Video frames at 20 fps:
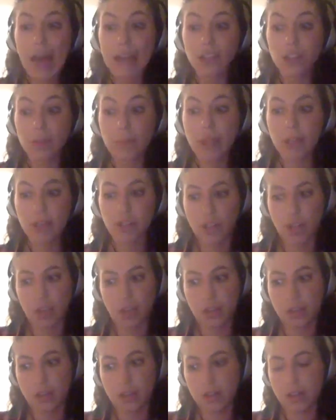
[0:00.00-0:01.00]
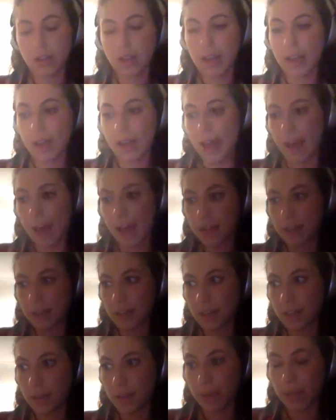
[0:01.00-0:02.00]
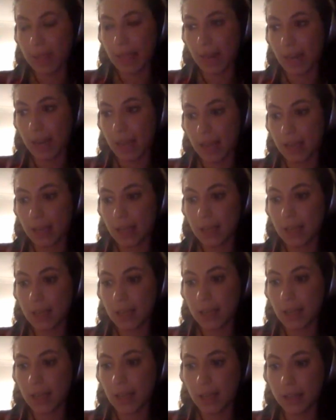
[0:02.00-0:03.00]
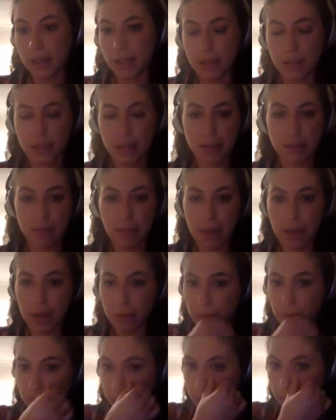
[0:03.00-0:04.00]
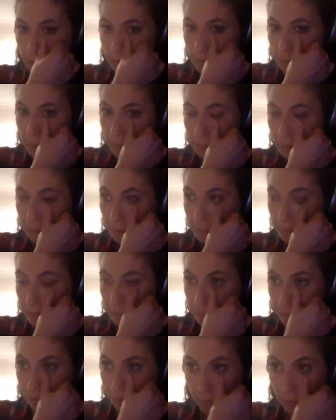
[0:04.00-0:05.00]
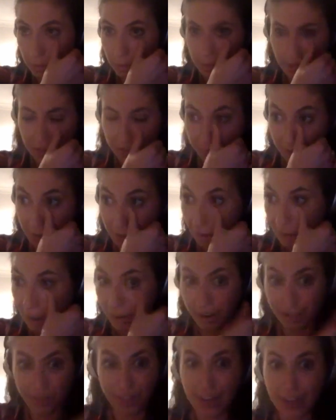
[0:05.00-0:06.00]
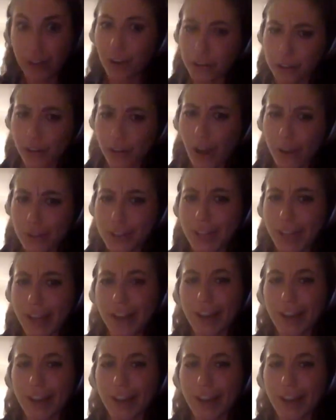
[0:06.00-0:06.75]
as you mentioned at the beginning, and as anyone could probably figure out if they looked closely